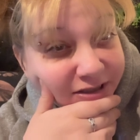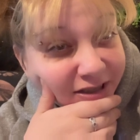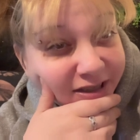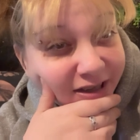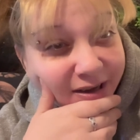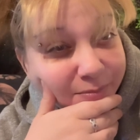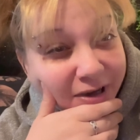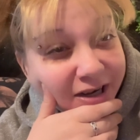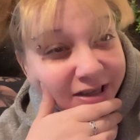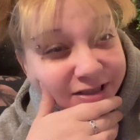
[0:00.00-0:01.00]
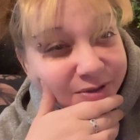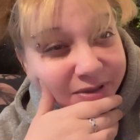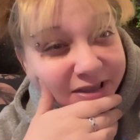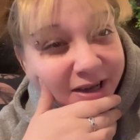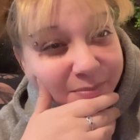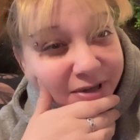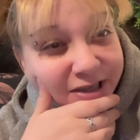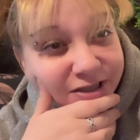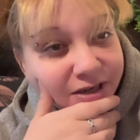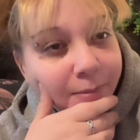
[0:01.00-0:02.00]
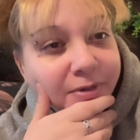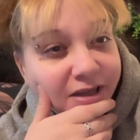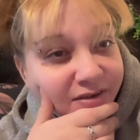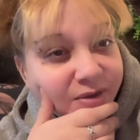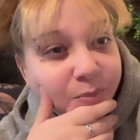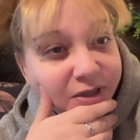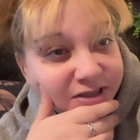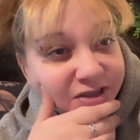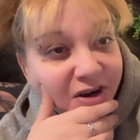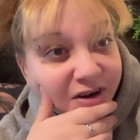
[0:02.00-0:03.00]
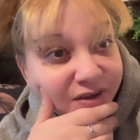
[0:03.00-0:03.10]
Like, I'm not into it that much. I'm gonna give it 1 star.